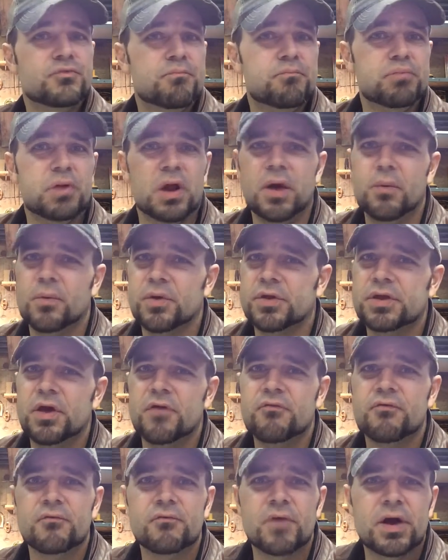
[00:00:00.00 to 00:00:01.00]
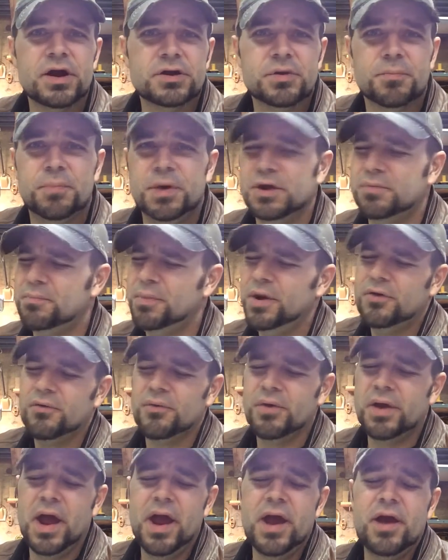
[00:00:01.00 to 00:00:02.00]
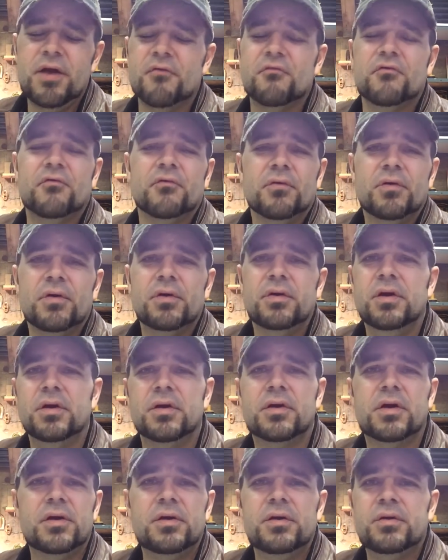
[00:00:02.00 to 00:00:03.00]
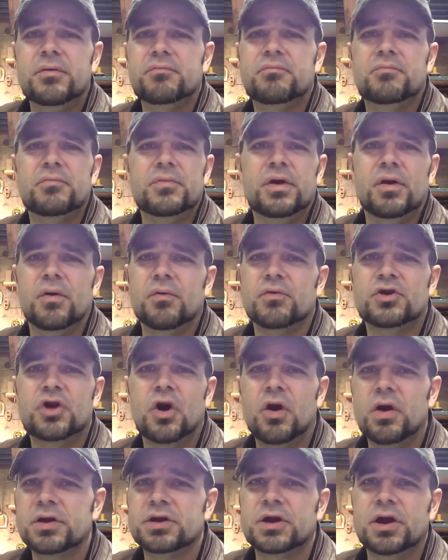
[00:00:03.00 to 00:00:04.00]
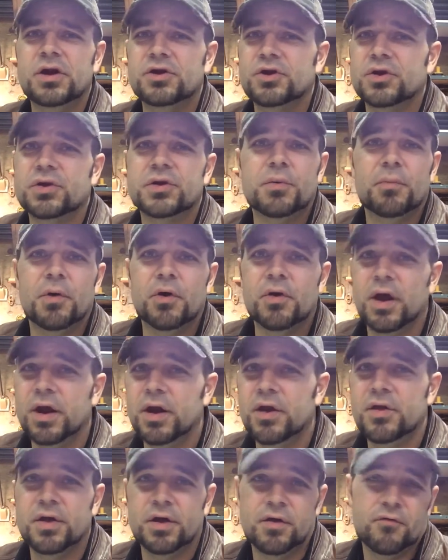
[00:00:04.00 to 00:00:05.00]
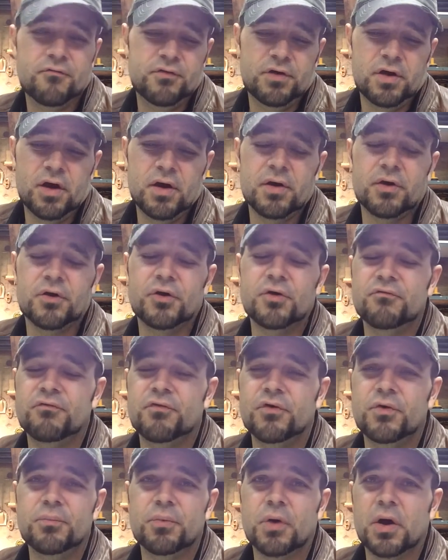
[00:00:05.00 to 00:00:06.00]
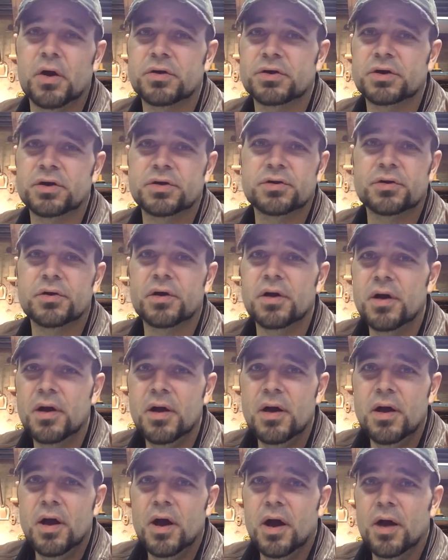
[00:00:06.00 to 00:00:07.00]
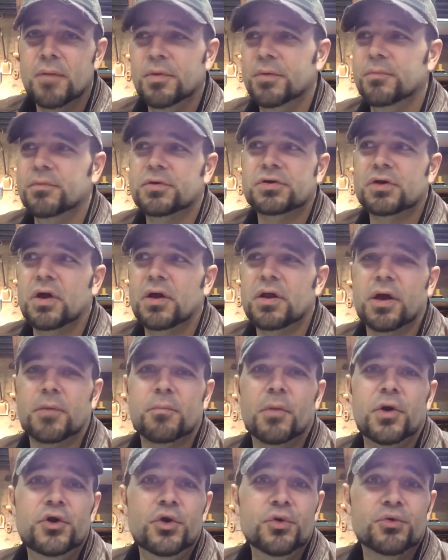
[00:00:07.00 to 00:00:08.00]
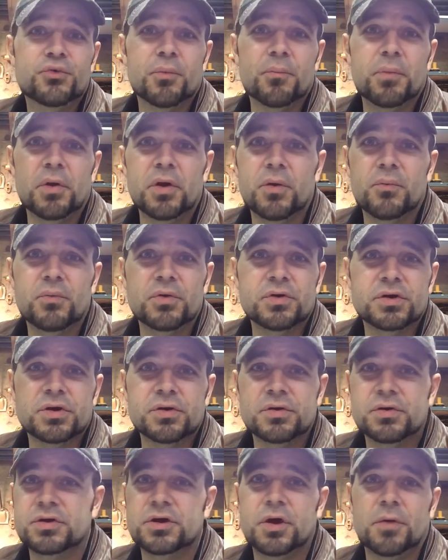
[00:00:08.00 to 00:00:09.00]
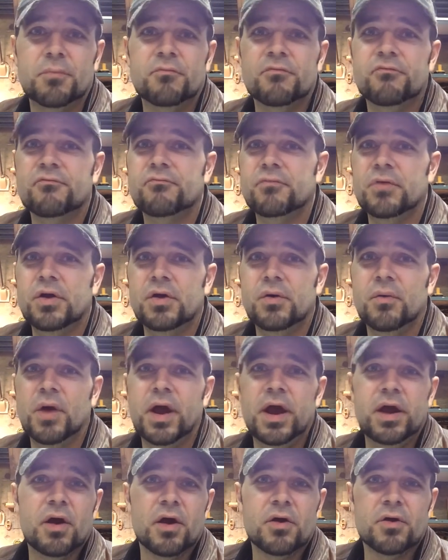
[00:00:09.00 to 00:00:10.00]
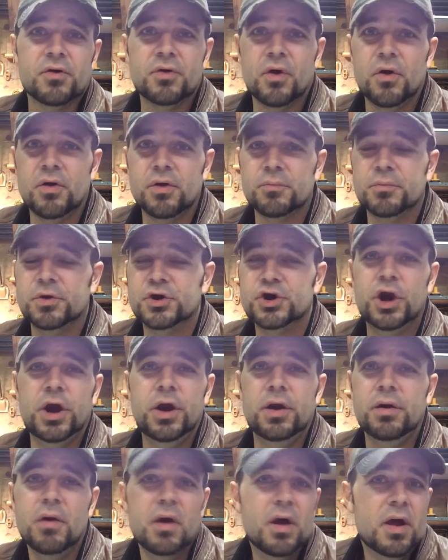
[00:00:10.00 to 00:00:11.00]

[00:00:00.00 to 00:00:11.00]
Play with different recipes. Be creative. You can, you know, toss in just about anything if you got a good food processor. I mean, it's not like my NutriBullet was some, you know, $800 machine.